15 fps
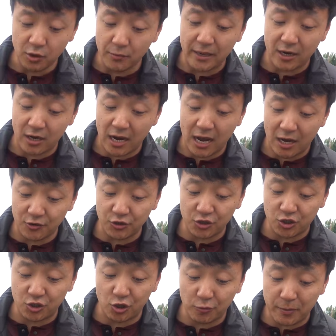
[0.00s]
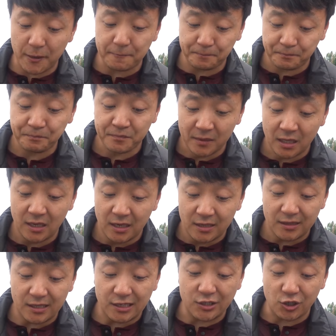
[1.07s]
no matter how you slurp it,
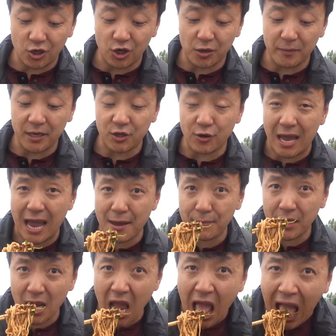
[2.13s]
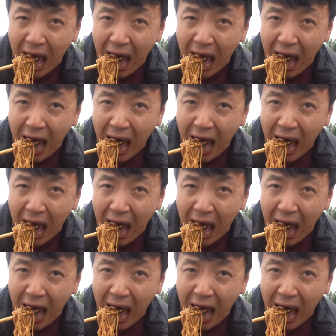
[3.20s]
these are gonna make you happy.